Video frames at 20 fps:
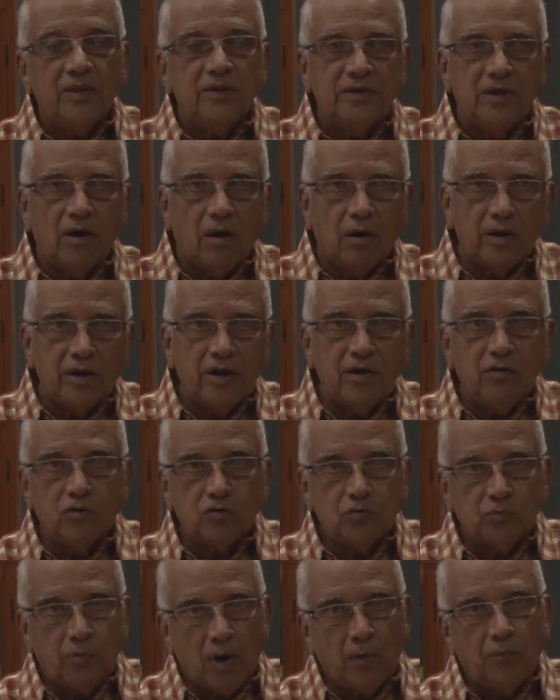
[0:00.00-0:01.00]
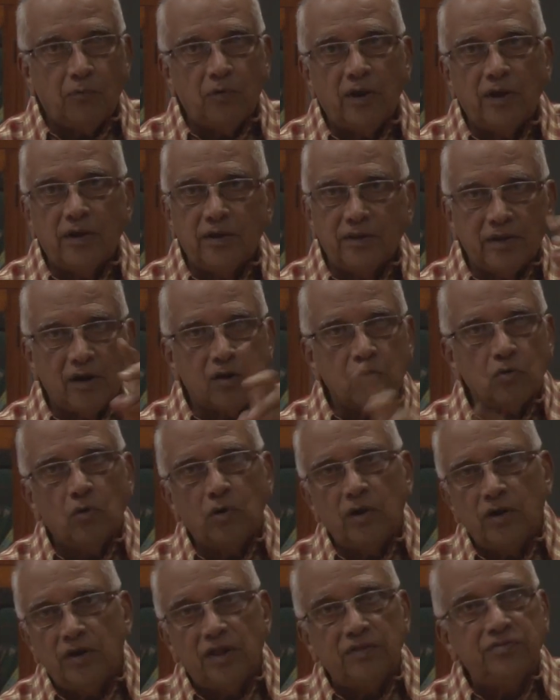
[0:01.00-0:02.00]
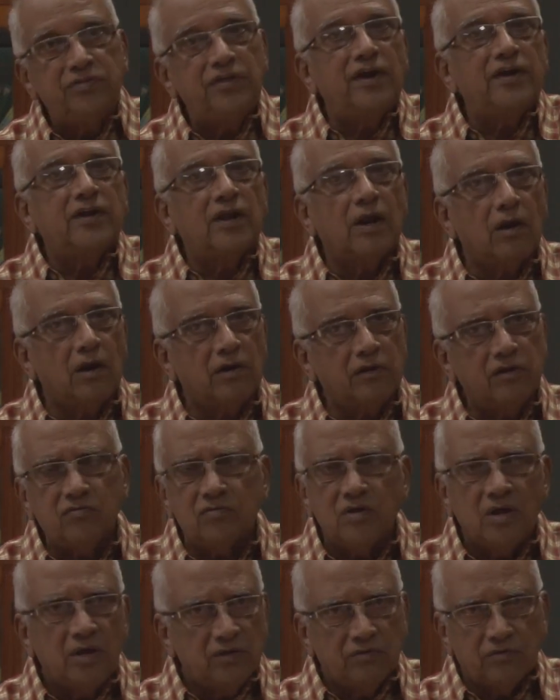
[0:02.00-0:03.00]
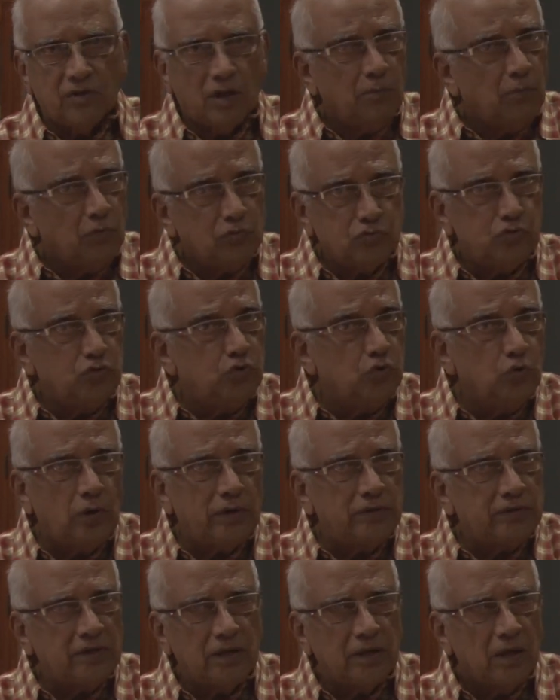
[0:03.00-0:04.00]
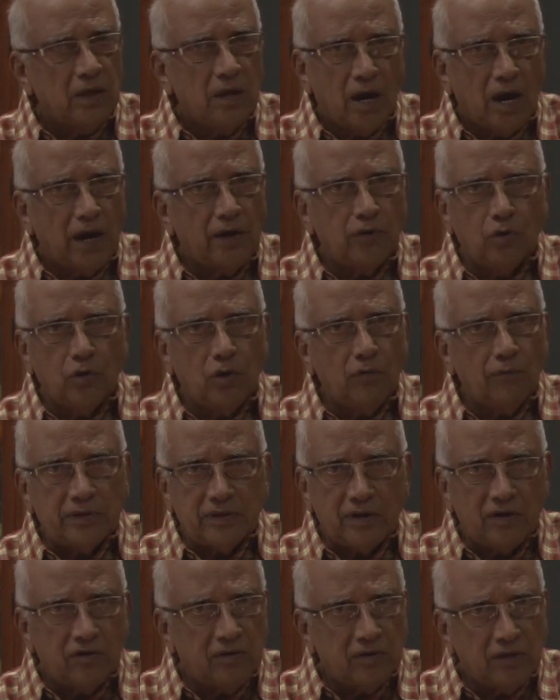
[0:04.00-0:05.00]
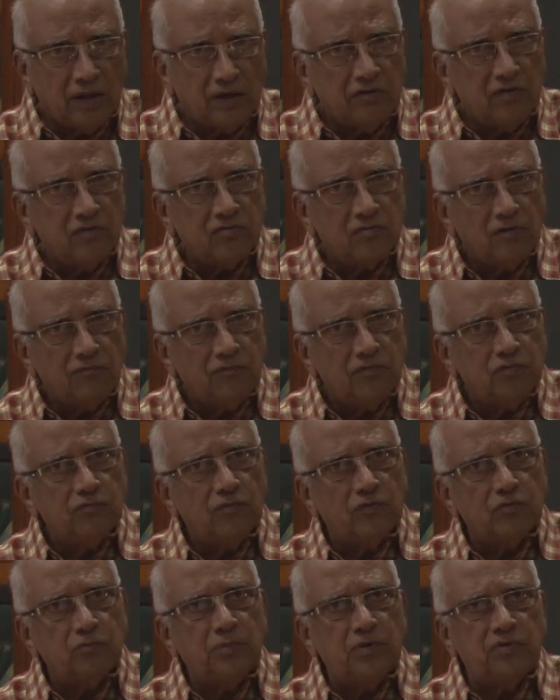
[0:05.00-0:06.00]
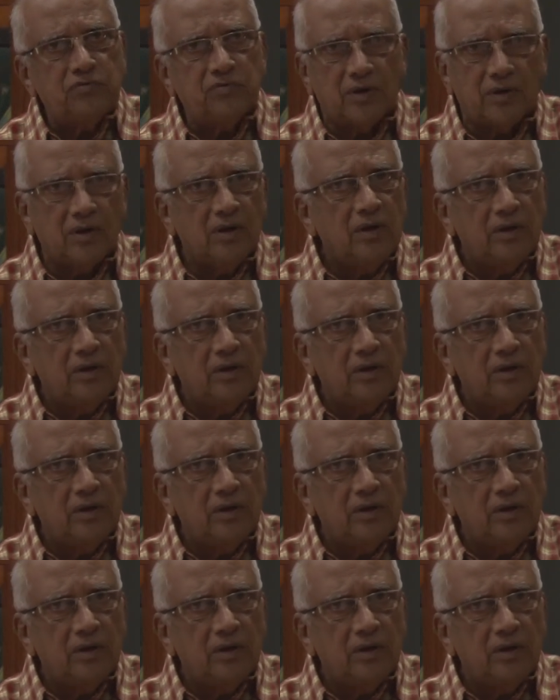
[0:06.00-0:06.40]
He already was popular in that role in a theatre artist. He was almost new, I think. I don't know whether that itself is first picture.